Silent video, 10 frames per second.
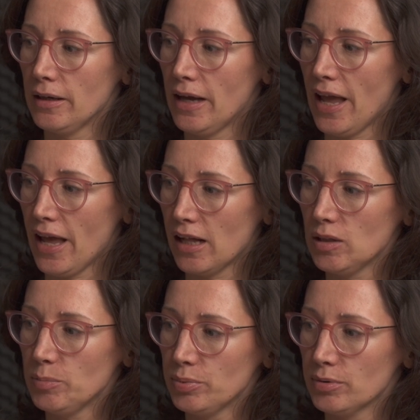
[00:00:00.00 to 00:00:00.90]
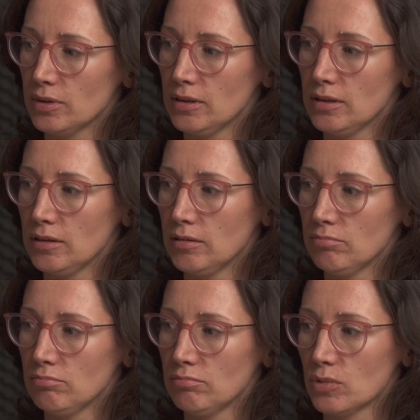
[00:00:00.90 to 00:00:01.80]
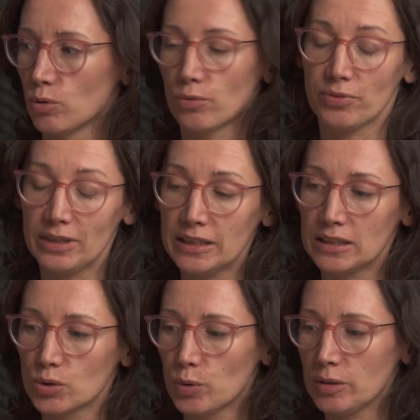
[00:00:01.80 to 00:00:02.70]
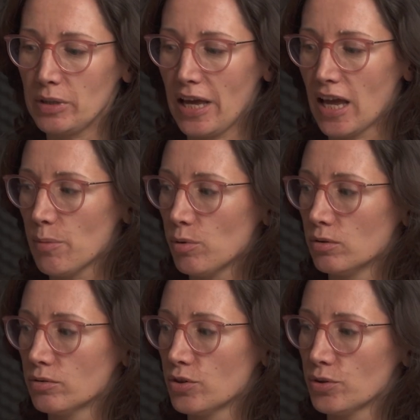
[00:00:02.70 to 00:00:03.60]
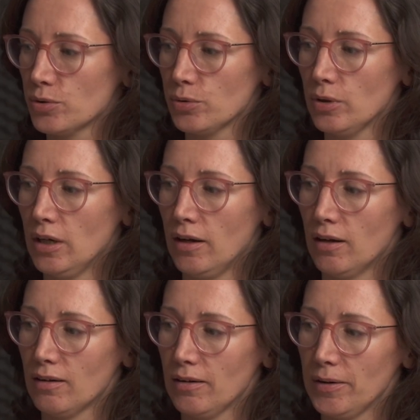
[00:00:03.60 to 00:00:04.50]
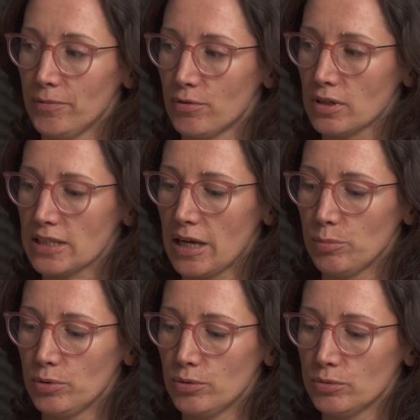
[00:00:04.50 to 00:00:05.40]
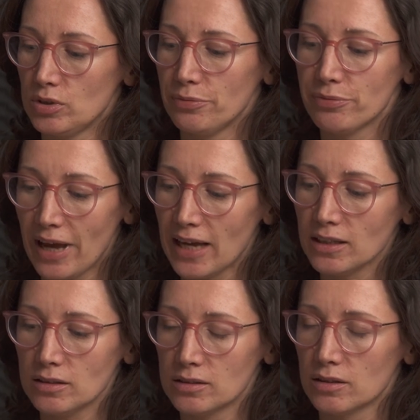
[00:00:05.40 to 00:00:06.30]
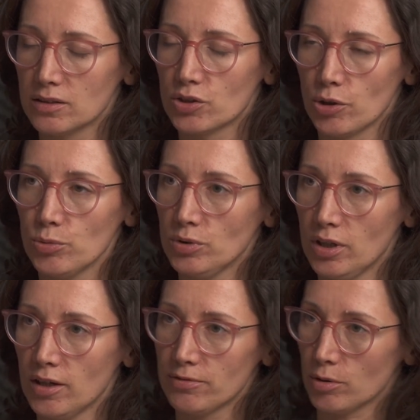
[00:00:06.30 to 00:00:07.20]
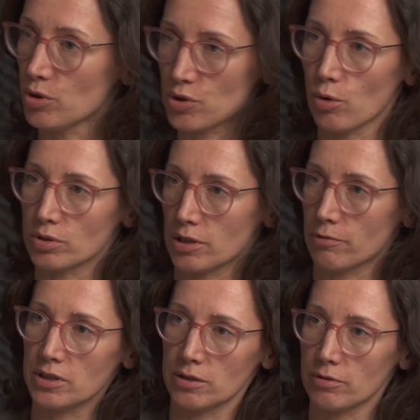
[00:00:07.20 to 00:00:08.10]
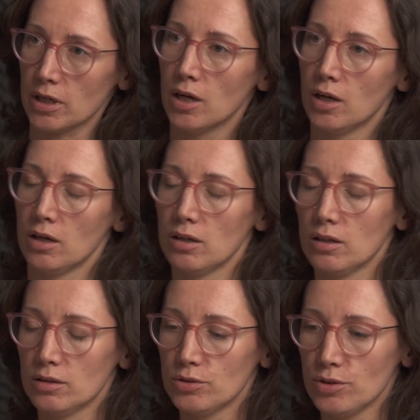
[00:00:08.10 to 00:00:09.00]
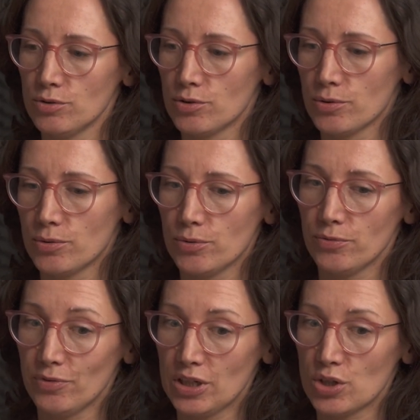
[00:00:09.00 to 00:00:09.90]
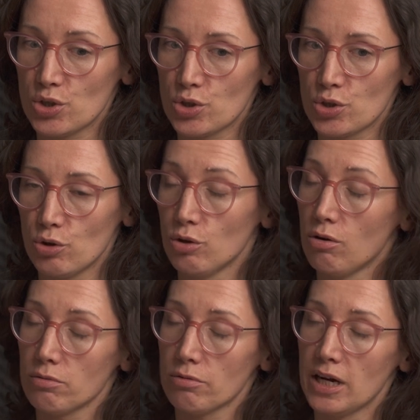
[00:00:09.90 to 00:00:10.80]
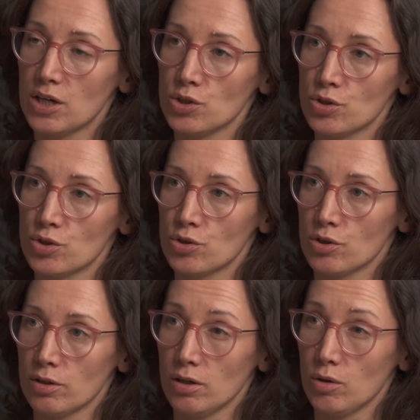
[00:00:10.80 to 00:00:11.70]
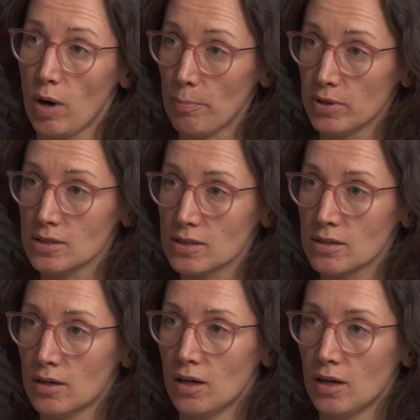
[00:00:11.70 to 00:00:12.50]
help, or Finland will be able to, for example, defend Estonia from its own territory due to Finnish long-range weapons.